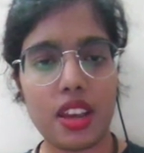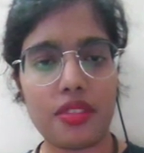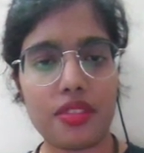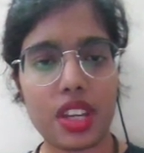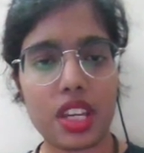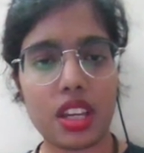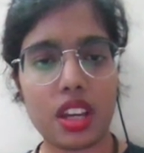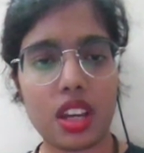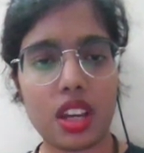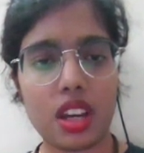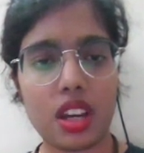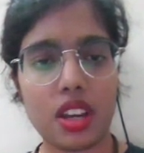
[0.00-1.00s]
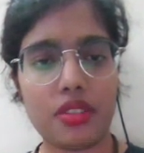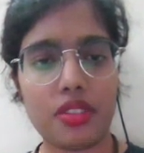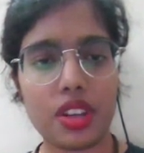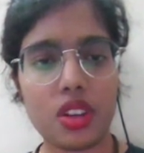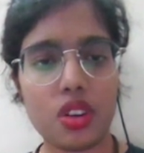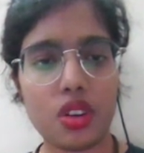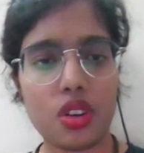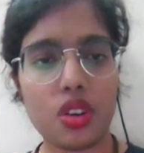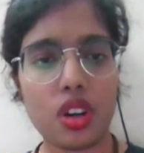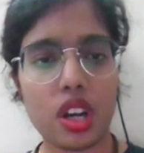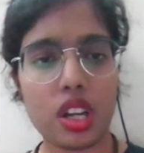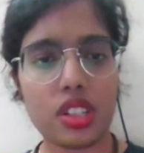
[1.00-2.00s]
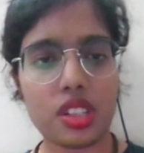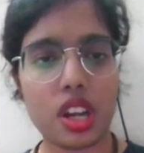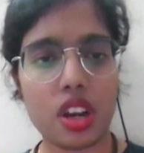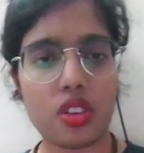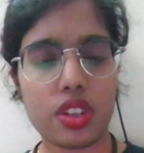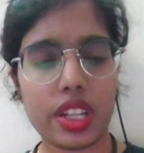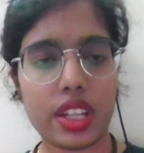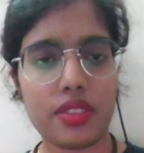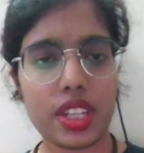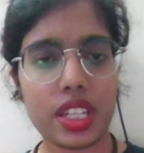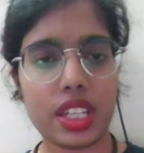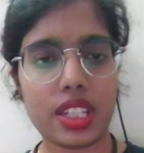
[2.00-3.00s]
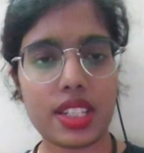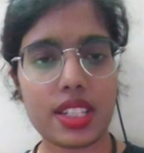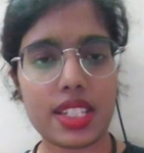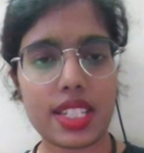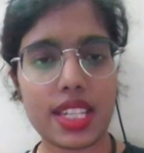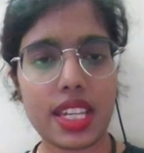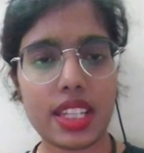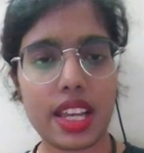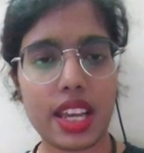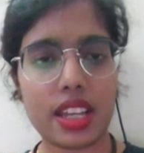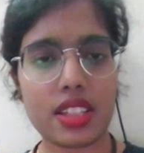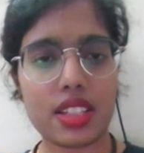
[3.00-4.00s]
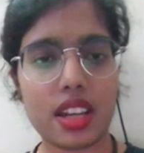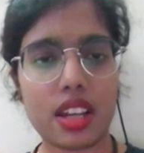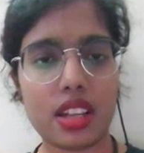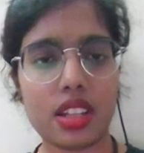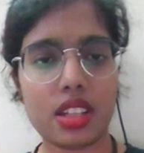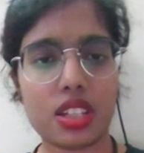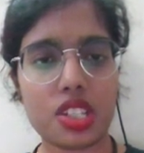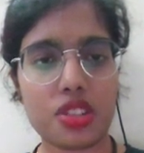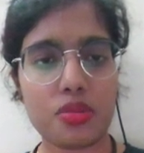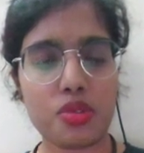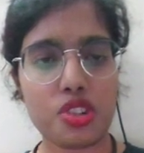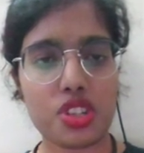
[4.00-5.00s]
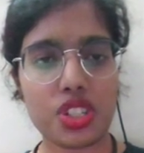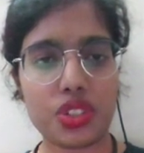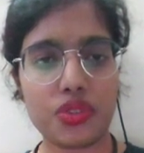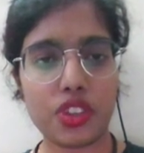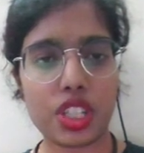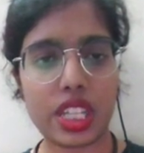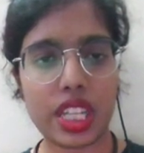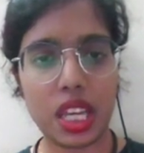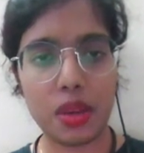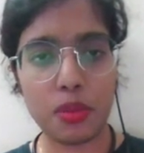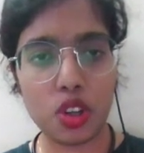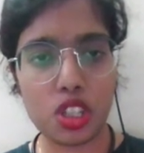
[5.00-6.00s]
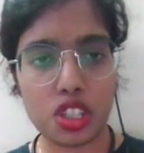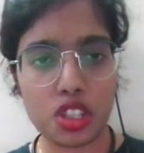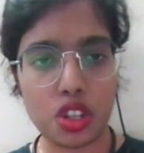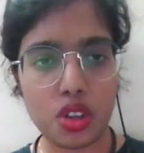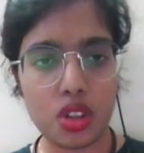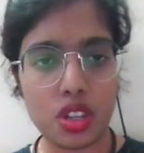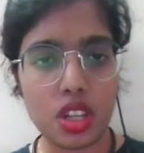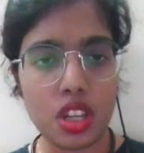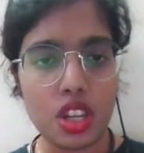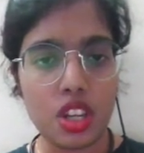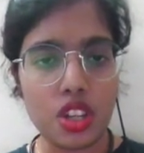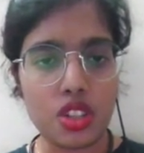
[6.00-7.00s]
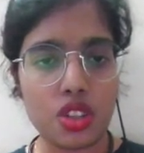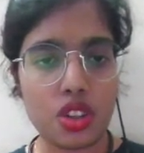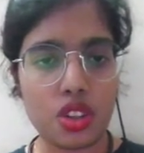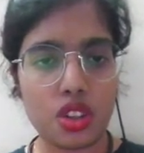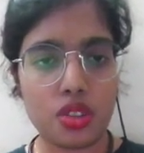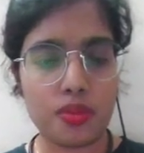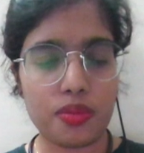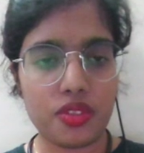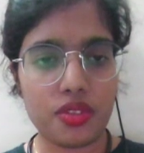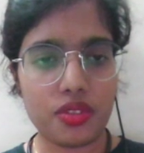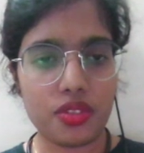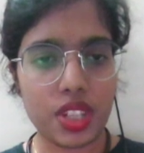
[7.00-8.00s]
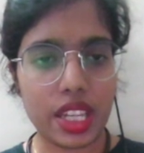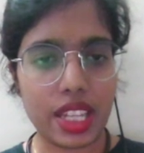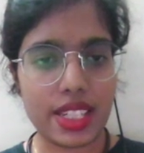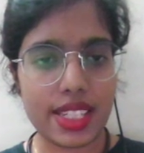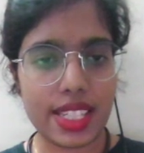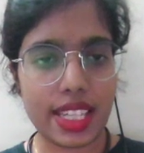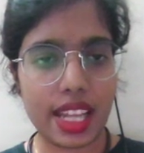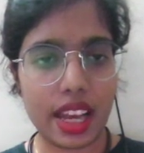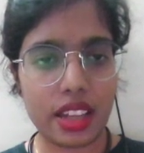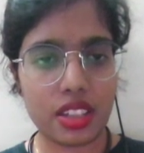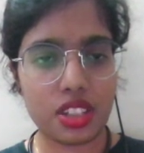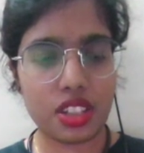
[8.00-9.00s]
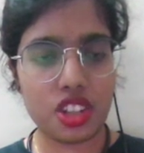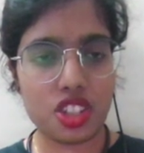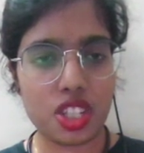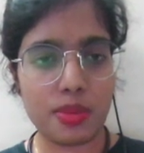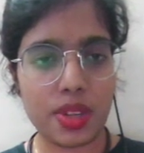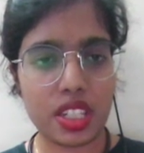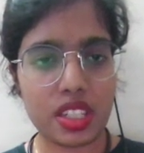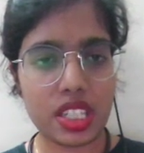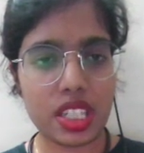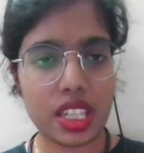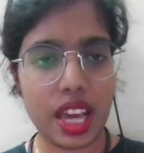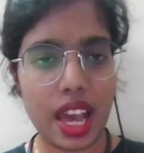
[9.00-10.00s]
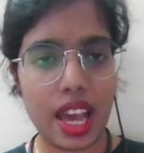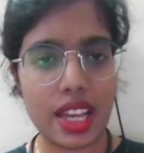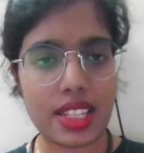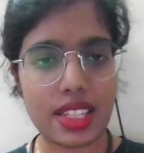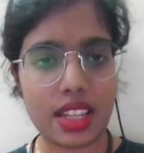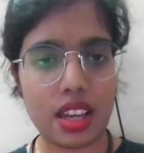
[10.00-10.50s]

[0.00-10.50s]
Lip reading: if we go down, then we can see things and the distributions for theme also. So we can see that usability has